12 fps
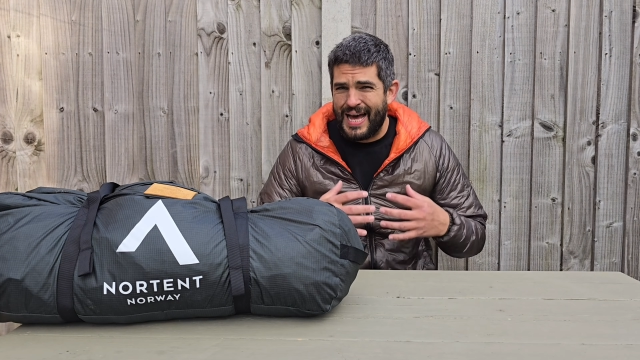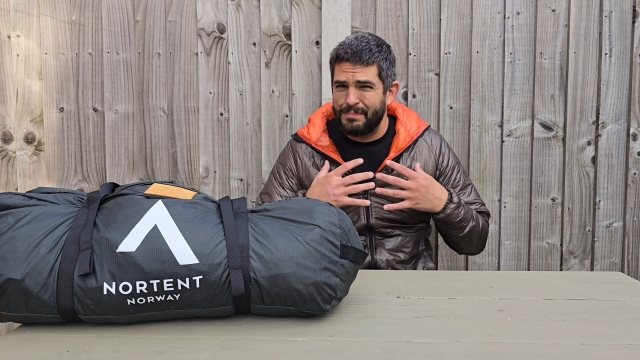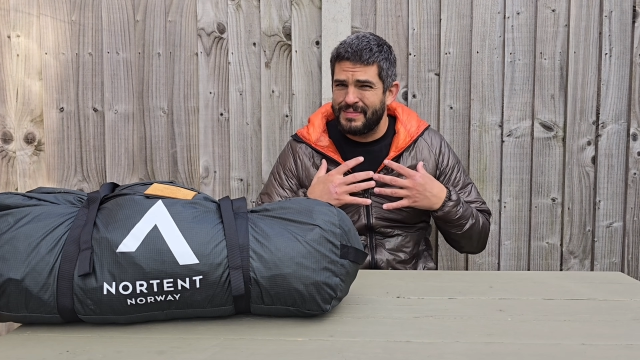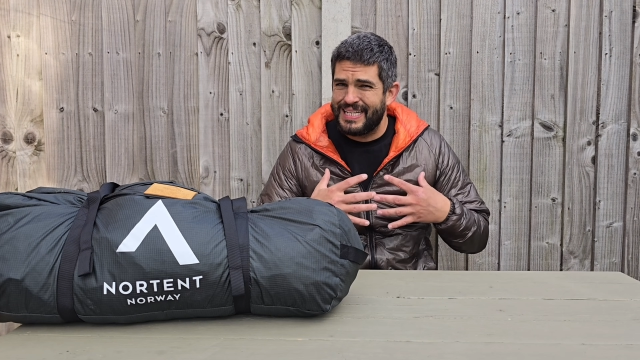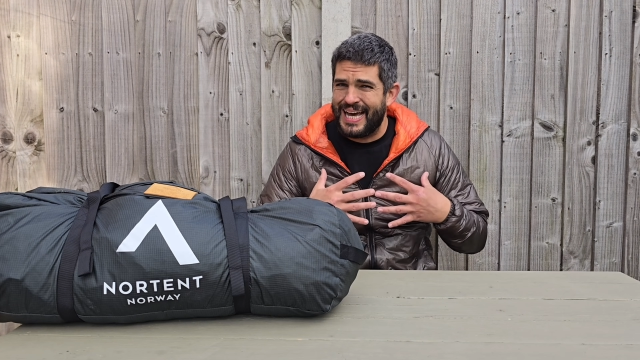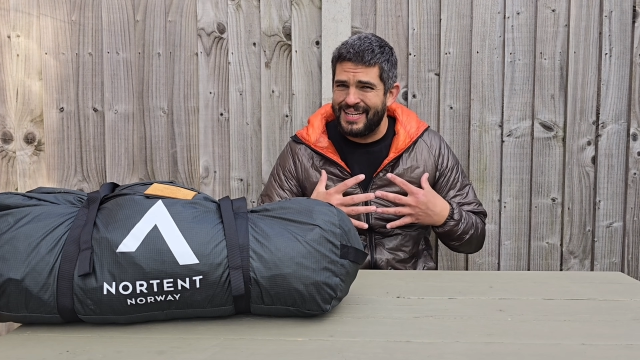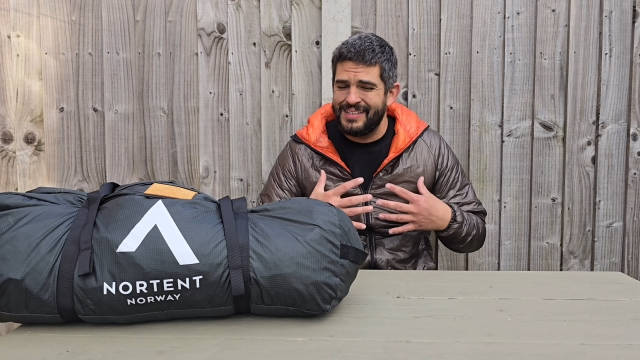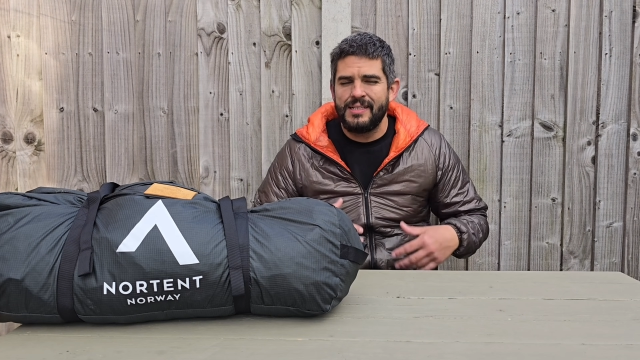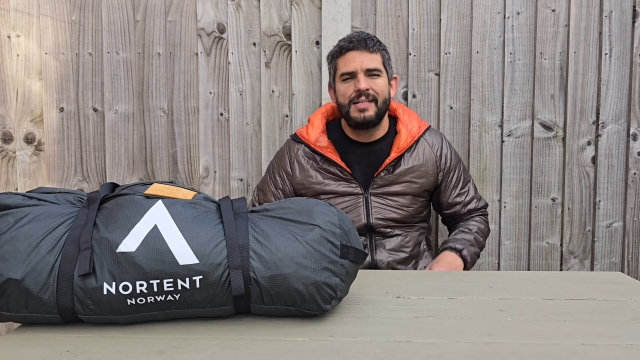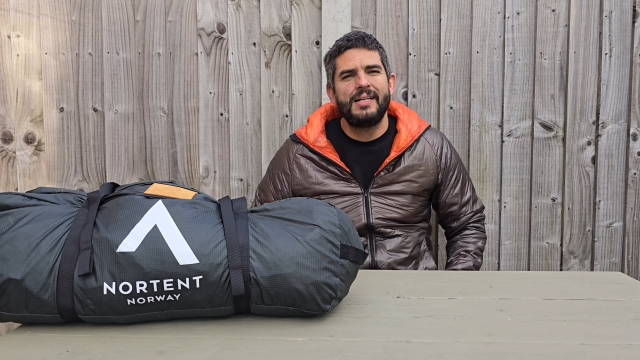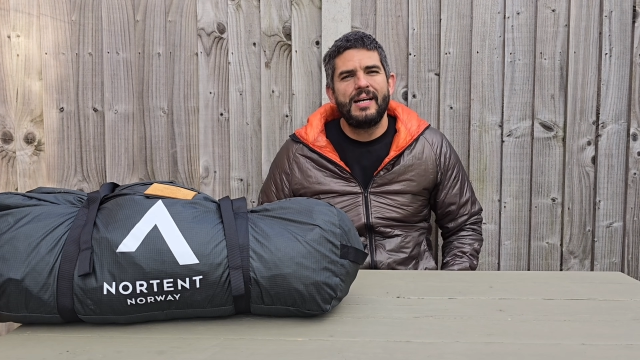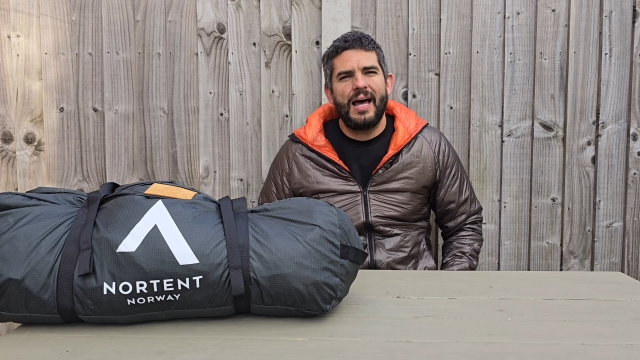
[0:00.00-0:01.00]
I'm Dan
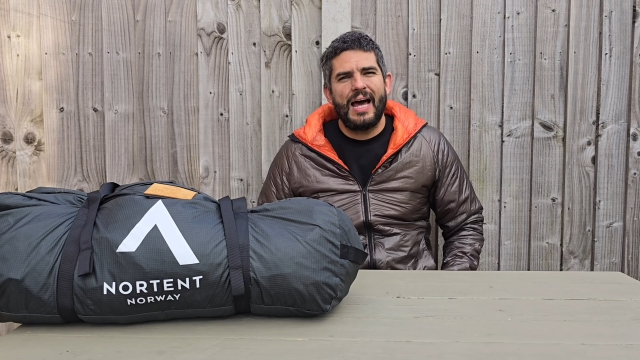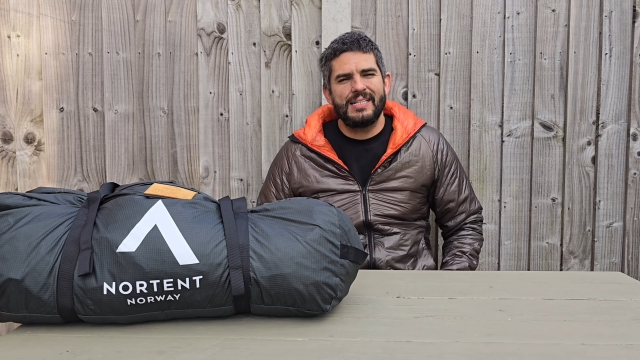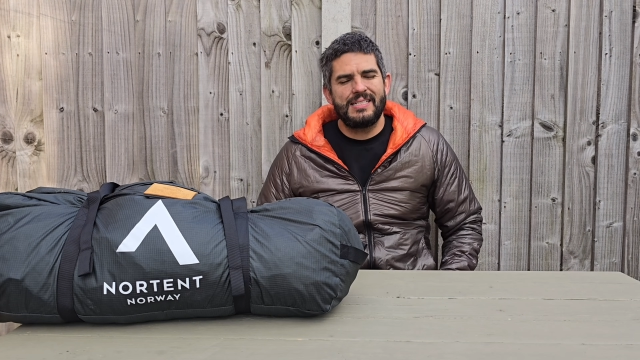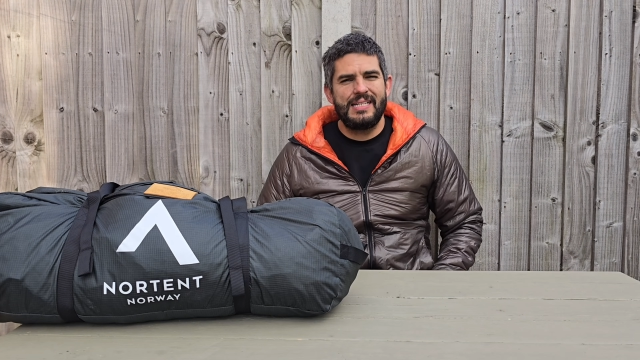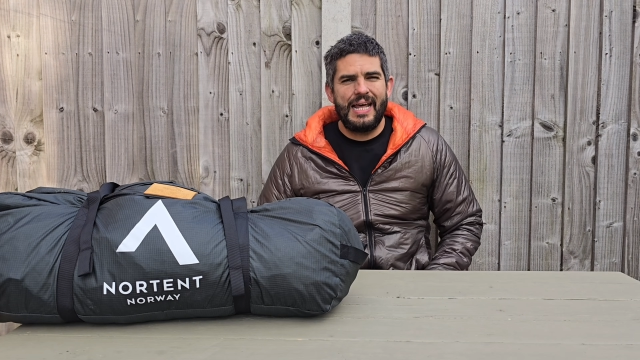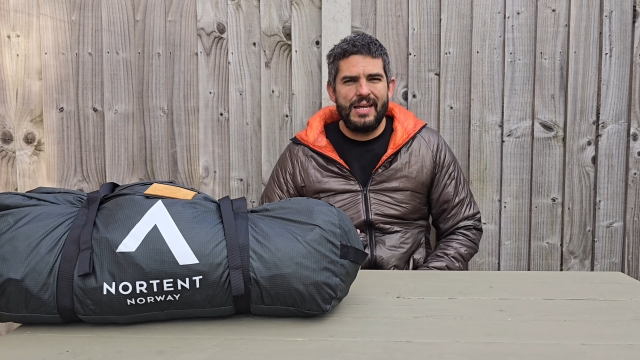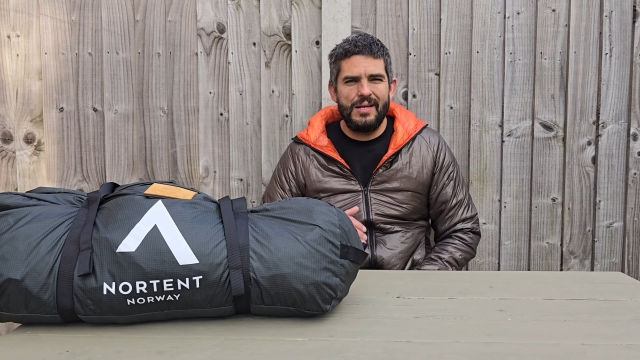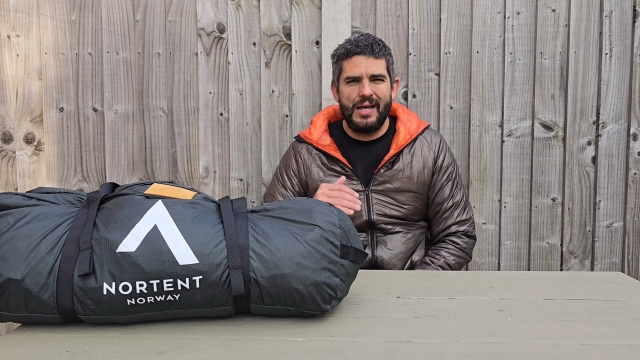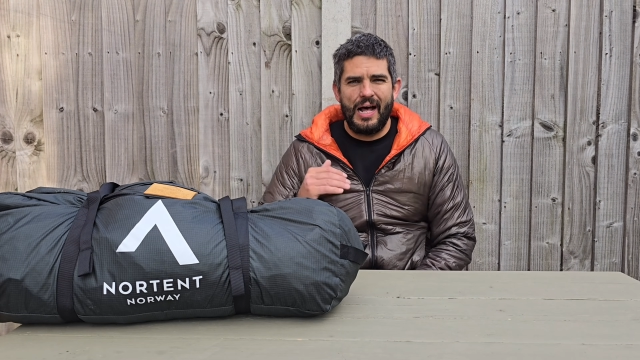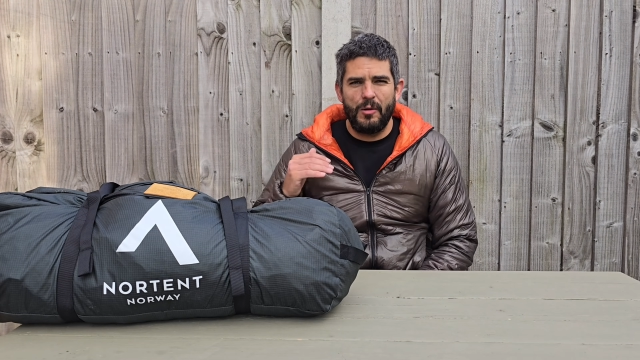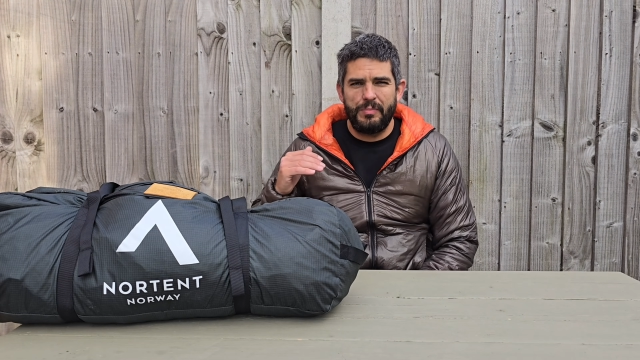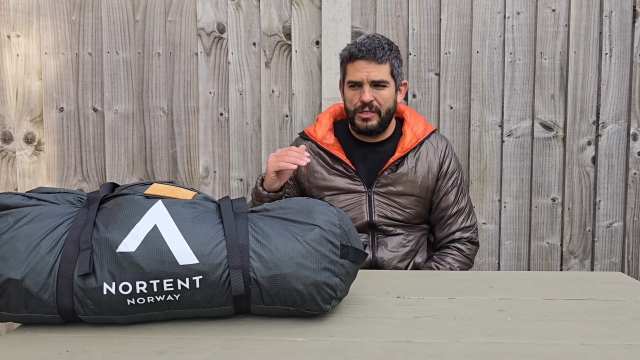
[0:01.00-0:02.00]
and today
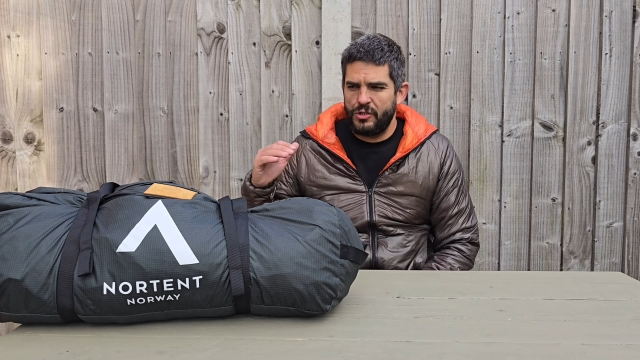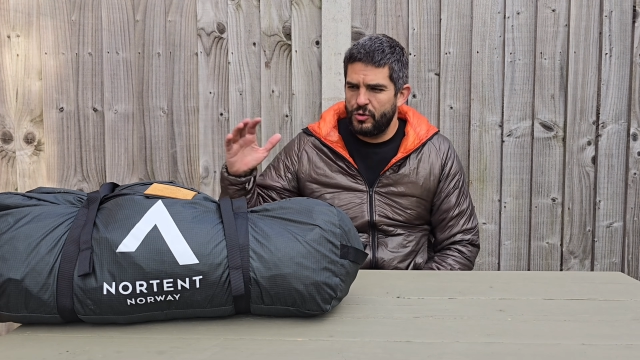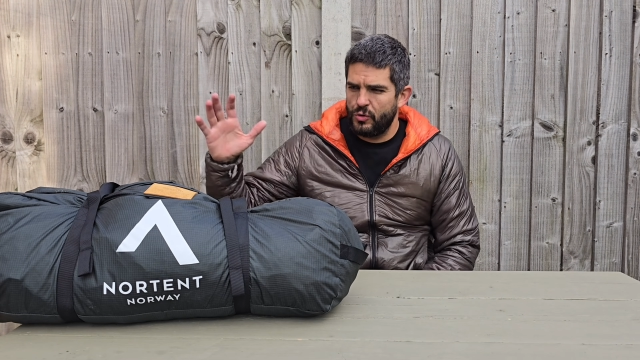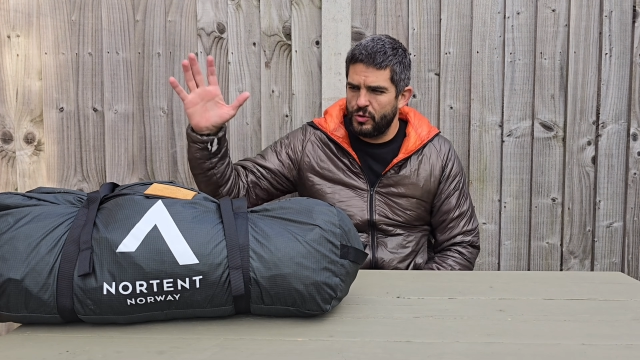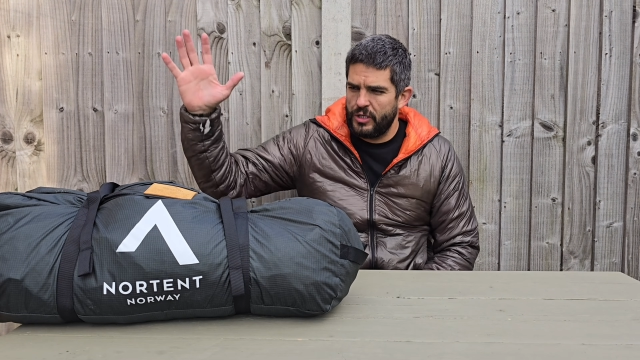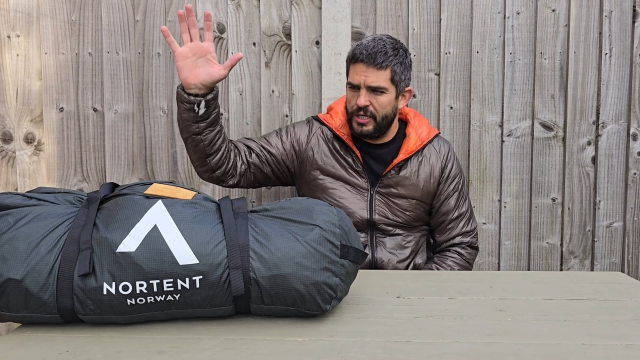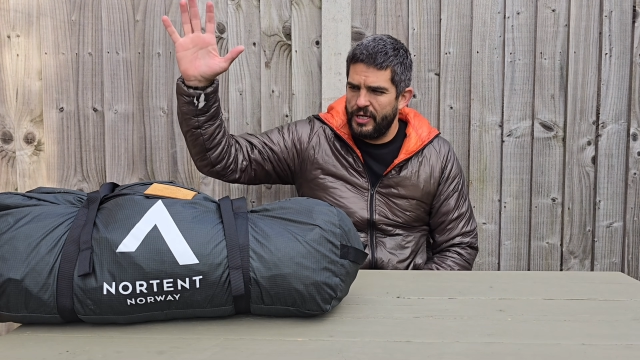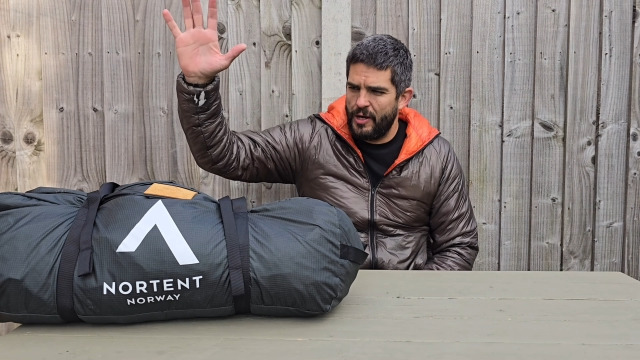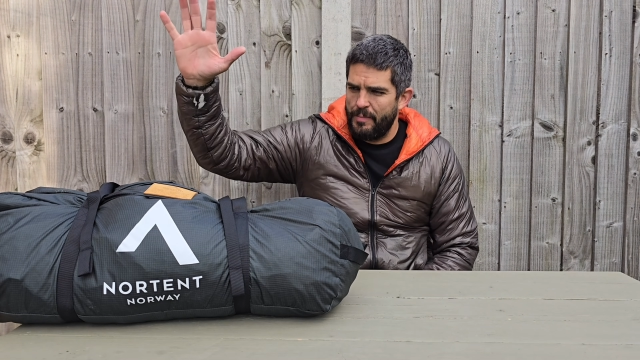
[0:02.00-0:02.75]
I'll be talking